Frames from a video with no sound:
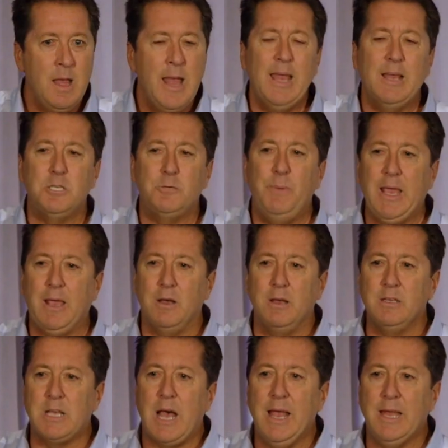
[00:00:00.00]
is
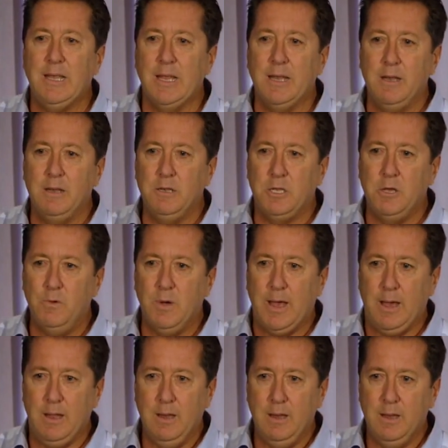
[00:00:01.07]
because I didn't do
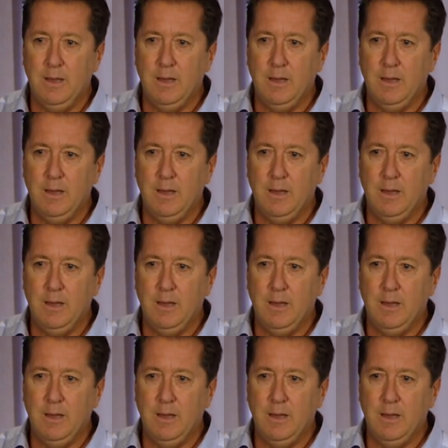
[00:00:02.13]
it.